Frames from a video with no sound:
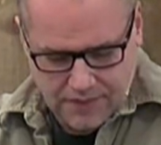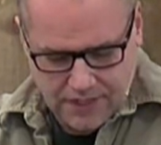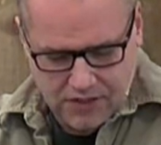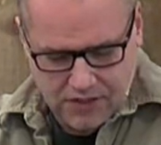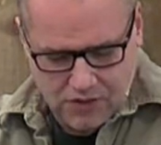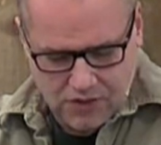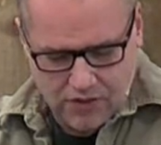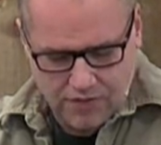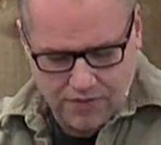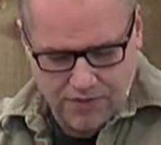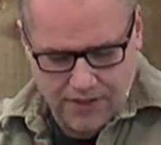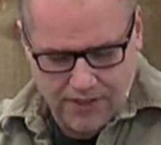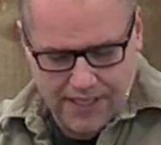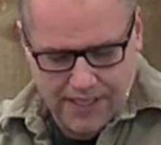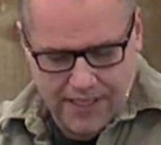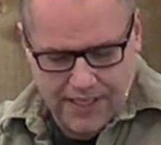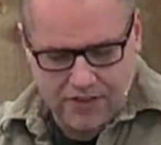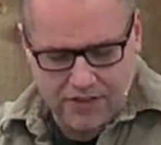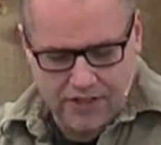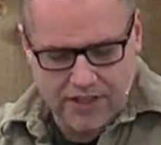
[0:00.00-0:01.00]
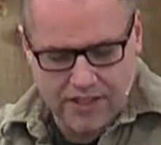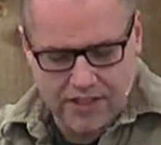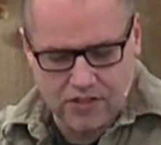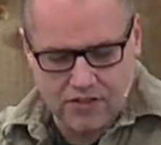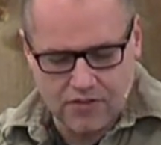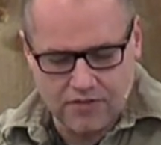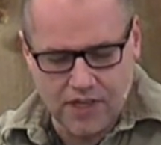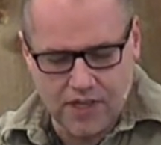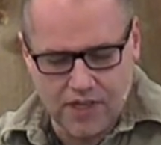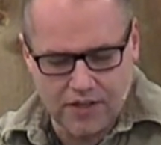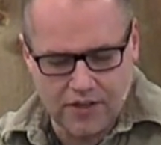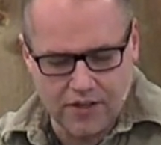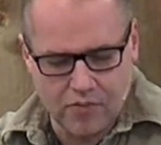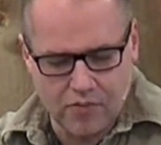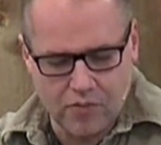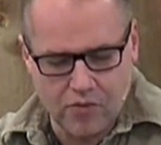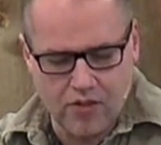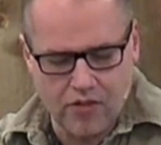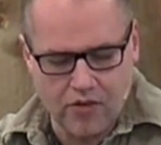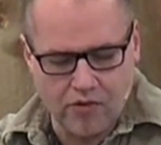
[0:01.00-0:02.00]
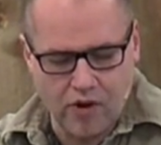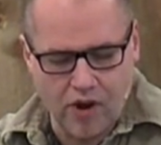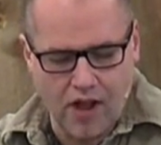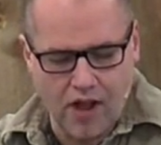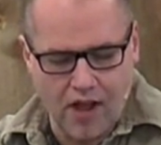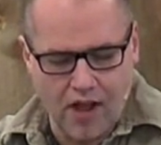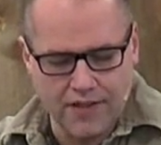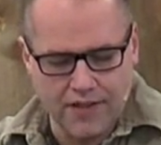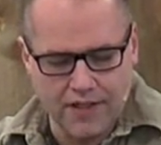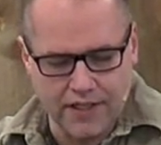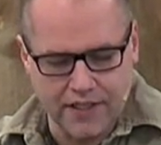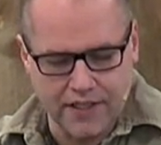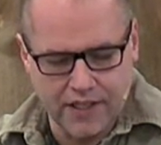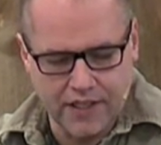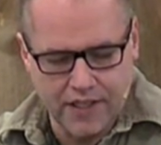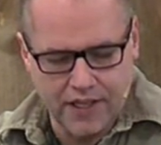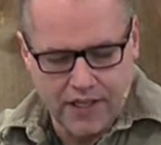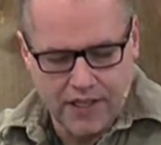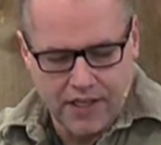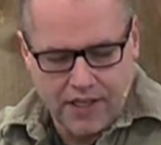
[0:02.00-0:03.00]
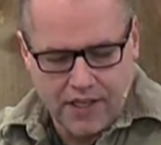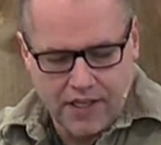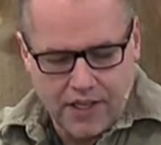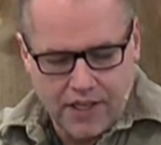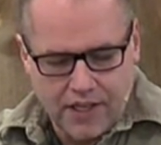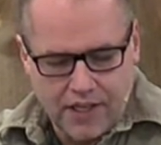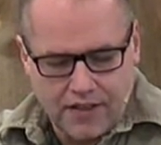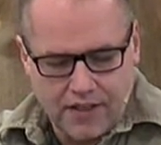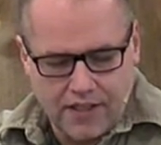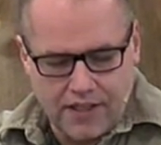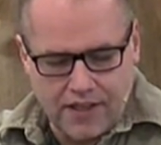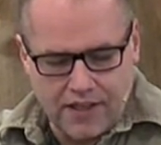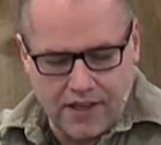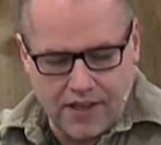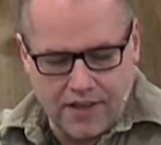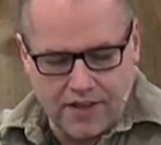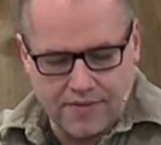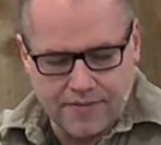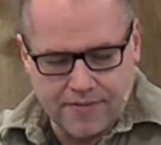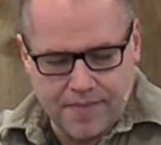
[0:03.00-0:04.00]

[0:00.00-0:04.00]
Lord, for the healing that you've done in our brother Ron, and